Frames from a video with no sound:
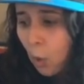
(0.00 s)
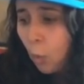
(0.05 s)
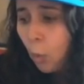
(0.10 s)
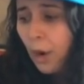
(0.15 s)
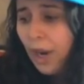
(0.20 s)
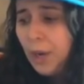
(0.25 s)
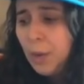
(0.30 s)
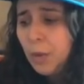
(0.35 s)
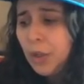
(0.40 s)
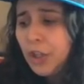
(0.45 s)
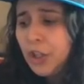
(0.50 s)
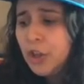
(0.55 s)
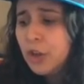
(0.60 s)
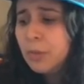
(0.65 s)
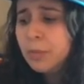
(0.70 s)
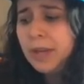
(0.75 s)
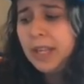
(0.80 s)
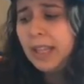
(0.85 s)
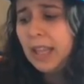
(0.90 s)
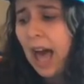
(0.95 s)
When will you
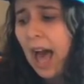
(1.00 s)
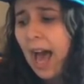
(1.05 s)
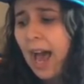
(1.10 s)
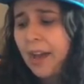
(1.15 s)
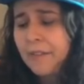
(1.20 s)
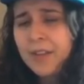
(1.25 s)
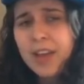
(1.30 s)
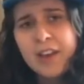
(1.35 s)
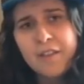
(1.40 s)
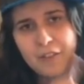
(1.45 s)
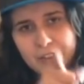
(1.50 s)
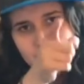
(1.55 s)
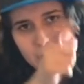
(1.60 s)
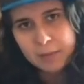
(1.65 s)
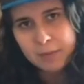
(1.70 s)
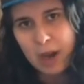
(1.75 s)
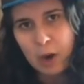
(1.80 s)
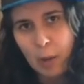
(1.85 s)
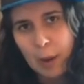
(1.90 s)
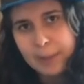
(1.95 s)
be live?
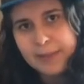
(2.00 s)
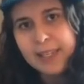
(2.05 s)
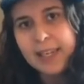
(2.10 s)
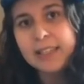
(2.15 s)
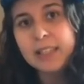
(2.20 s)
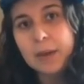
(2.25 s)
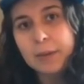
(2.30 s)
Visit my website,